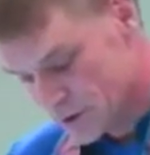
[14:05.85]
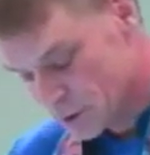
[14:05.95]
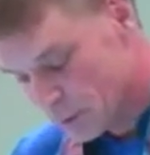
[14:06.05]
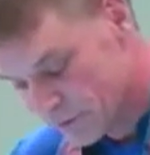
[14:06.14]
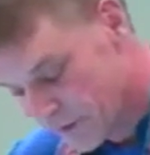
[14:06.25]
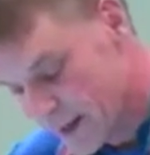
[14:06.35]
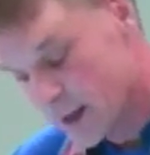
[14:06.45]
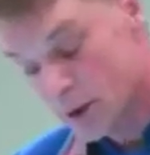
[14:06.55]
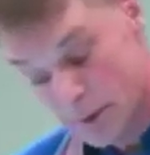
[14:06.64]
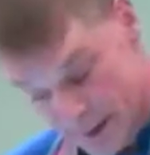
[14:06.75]
to Sulma
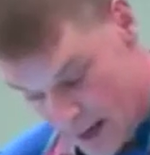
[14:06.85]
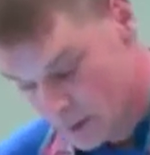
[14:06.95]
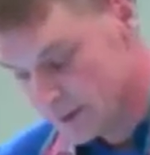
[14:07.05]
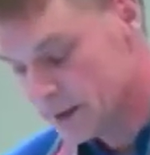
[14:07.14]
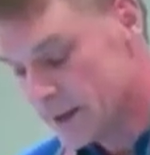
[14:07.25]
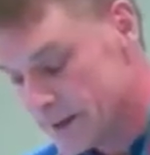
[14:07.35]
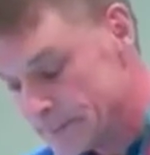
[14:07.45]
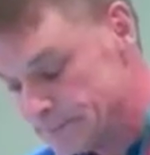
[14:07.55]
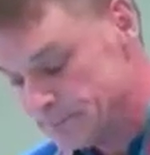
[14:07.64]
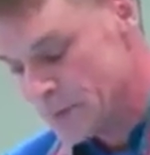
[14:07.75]
Franco and now Illyrio.
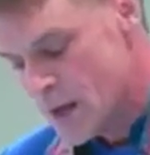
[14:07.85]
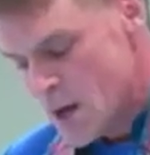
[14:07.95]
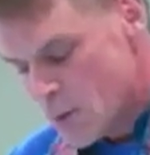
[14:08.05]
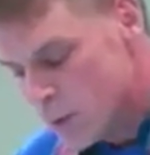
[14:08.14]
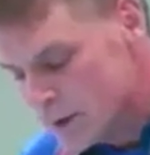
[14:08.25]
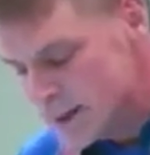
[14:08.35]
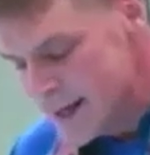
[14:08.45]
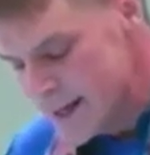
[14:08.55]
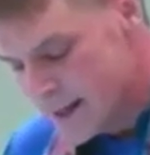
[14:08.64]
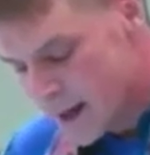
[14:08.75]
We're
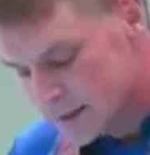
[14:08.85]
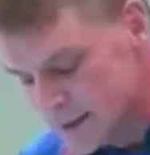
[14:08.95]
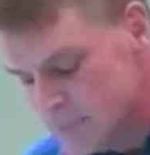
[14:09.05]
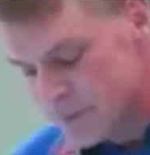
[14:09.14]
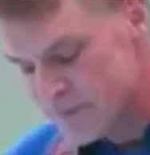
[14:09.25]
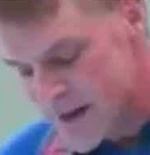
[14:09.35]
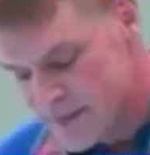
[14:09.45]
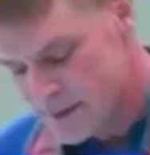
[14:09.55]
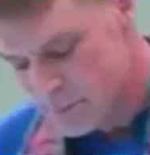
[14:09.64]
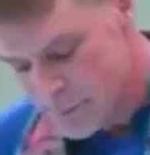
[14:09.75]
taking a leap of
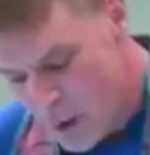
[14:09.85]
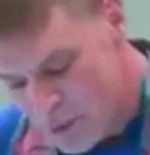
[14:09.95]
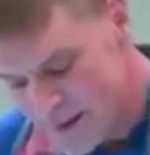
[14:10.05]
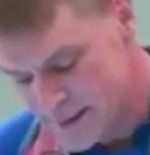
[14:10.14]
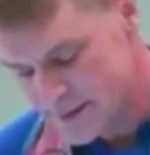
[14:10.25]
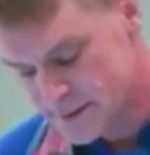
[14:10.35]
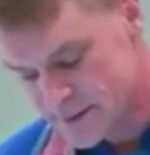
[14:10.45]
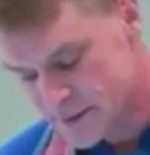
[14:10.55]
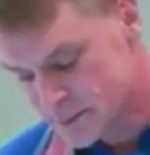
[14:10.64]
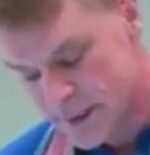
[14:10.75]
faith in both
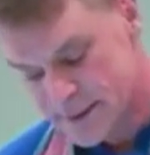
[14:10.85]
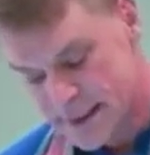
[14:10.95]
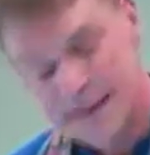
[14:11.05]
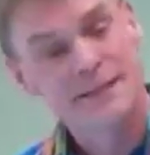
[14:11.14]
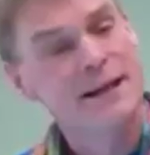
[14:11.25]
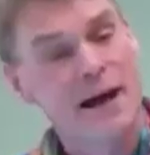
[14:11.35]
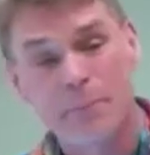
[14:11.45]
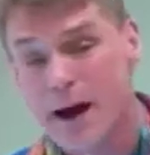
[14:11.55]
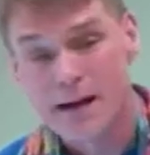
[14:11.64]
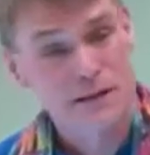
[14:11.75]
instances because it's
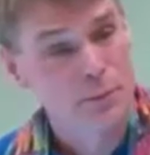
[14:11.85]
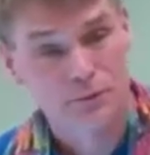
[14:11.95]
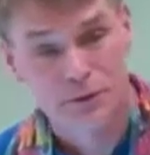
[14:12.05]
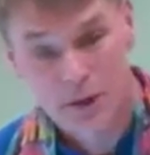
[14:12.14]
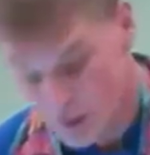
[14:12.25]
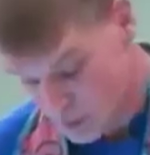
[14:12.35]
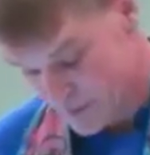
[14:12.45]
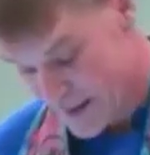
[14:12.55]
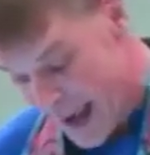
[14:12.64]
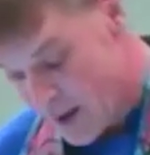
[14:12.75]
not possible to know
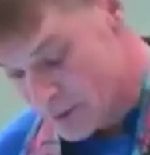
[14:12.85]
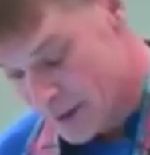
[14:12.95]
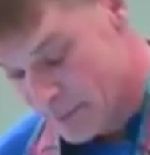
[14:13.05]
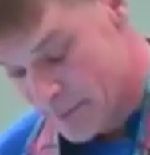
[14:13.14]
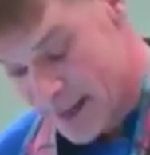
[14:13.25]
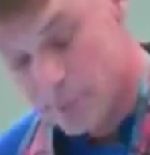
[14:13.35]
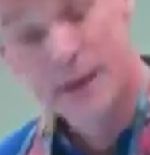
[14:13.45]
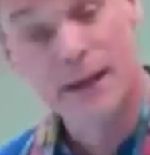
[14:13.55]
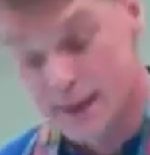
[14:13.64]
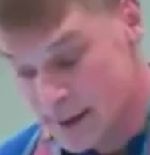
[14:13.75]
what the outcome may
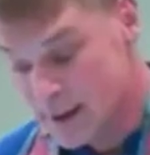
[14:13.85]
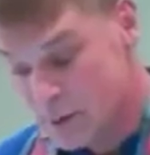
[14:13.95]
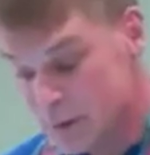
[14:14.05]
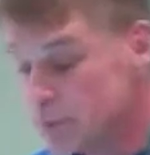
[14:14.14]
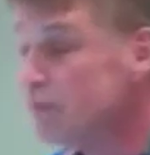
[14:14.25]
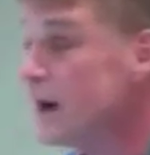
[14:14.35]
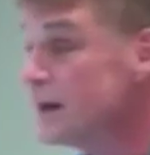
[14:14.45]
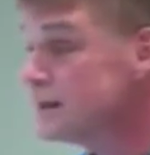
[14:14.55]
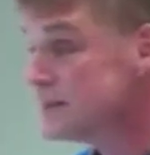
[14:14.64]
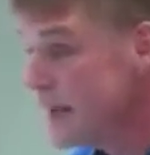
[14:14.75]
be when
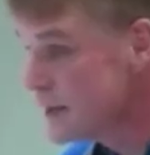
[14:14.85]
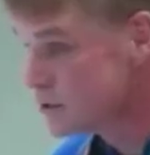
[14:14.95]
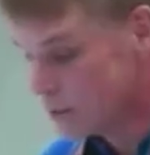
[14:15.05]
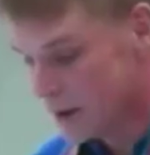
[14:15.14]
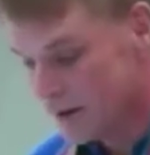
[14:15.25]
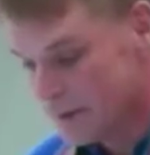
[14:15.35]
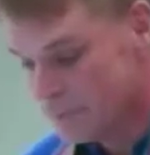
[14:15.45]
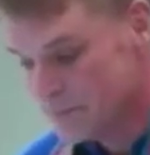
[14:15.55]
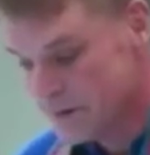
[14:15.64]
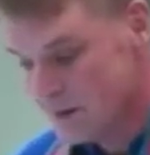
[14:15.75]
providing sanctuary.
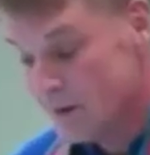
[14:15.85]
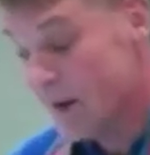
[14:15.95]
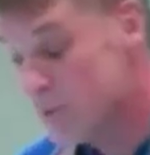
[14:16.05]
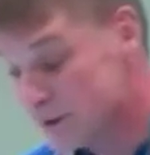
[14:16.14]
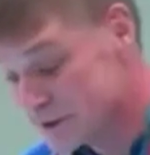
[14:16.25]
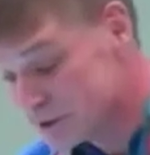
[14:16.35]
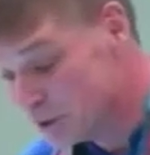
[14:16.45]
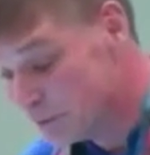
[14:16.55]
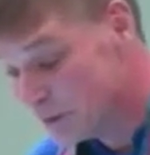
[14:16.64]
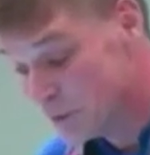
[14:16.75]
And with
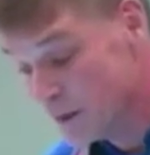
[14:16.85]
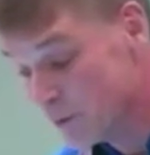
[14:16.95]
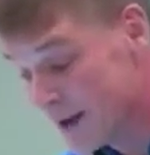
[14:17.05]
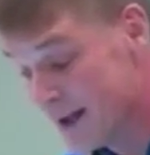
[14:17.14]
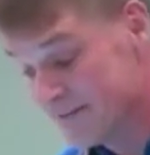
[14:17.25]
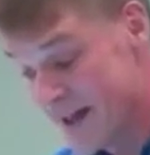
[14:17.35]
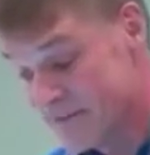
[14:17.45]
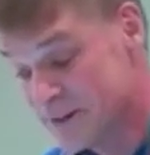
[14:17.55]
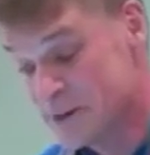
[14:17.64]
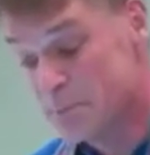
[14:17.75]
Sulma, we were kind of
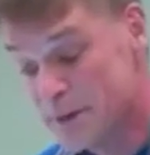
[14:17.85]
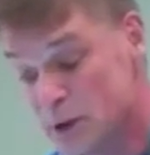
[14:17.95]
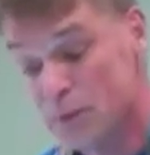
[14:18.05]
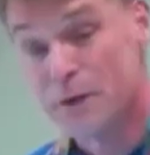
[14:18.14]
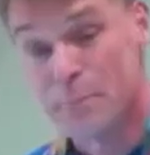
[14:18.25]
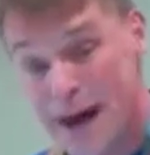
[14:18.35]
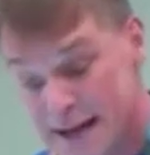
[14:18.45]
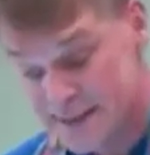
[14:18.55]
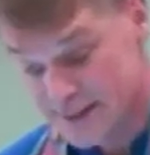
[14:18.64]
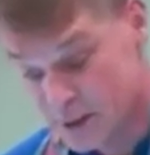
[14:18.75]
having to build the
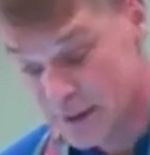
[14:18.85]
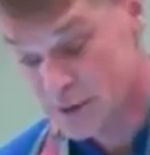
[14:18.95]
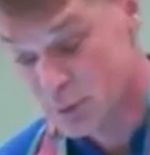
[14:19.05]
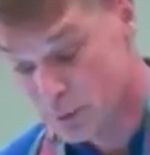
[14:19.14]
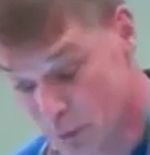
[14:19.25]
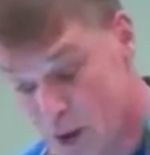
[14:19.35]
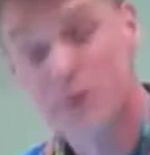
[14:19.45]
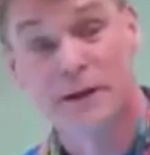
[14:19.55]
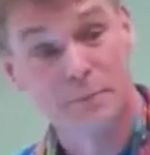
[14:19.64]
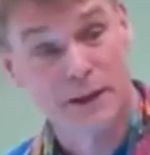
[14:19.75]
bicycle as we
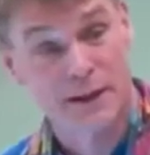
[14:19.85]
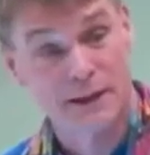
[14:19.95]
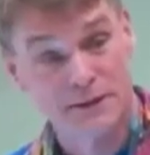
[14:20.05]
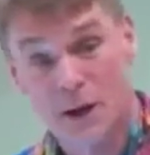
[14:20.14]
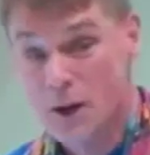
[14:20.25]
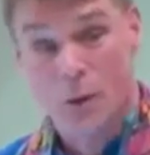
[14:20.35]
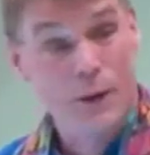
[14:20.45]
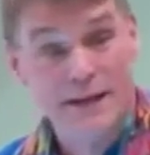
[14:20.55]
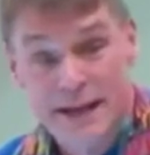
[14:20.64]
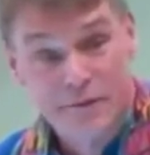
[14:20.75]
rode it because
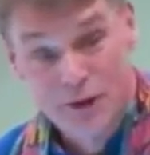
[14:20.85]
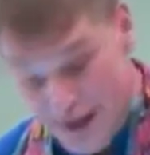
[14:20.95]
we had never